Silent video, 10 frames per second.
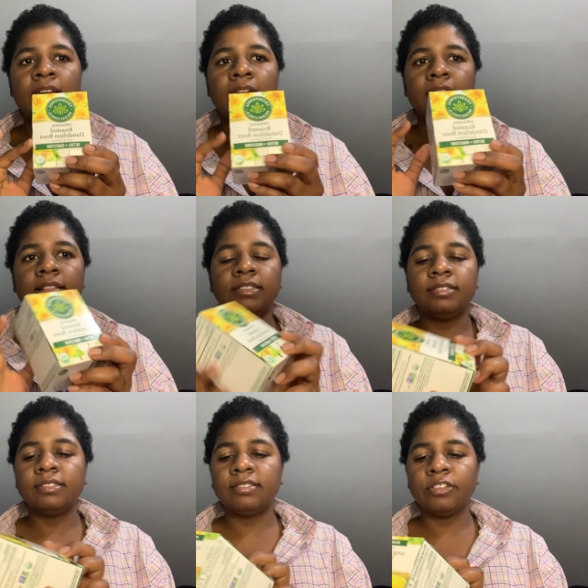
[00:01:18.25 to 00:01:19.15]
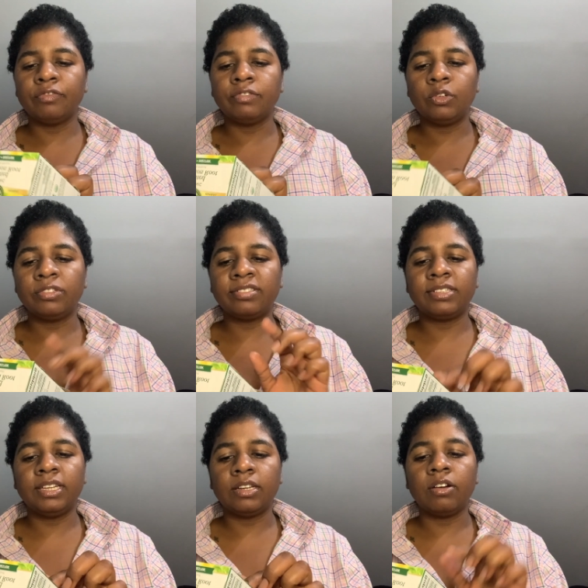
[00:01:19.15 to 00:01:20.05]
and this is the
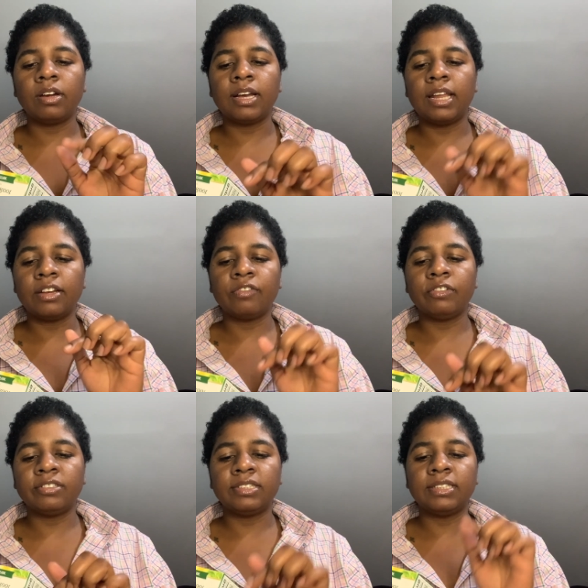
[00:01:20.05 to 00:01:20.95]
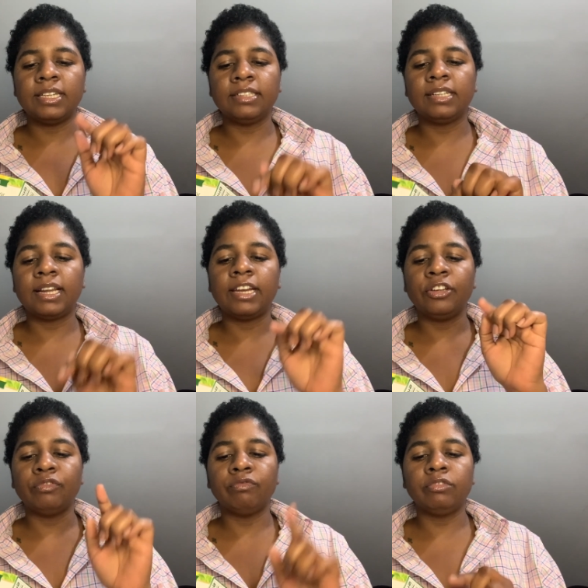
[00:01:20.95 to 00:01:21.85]
roasted organic roasted
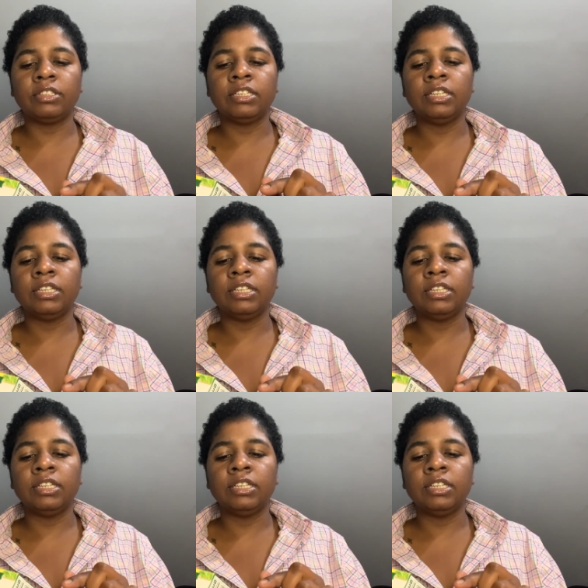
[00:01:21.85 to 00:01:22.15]
dandelion root